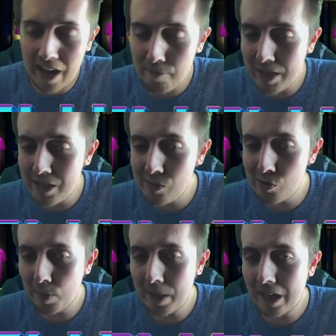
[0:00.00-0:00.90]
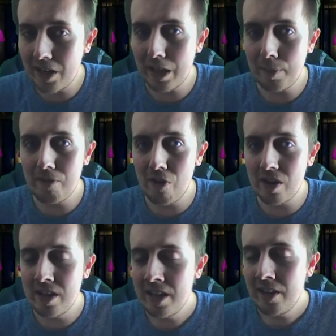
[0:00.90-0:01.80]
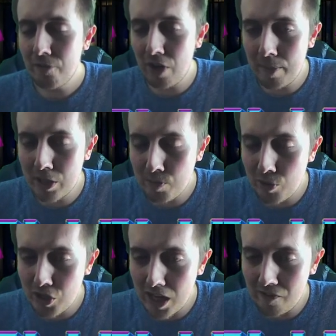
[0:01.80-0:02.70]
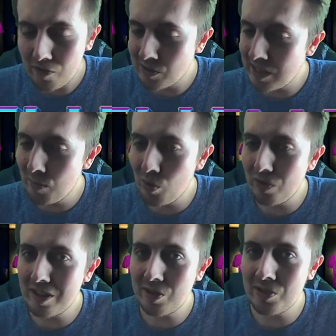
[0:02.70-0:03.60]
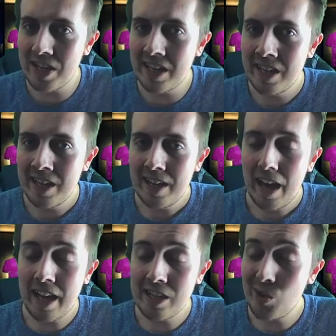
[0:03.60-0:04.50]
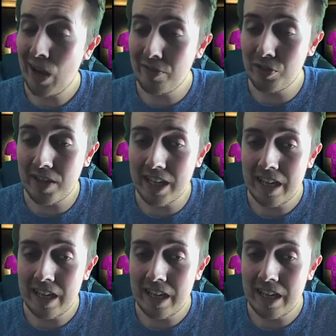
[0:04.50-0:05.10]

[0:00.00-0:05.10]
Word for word: please do drop it a like. That'd be very, very much appreciated. If you want to see more of this content and you haven't already,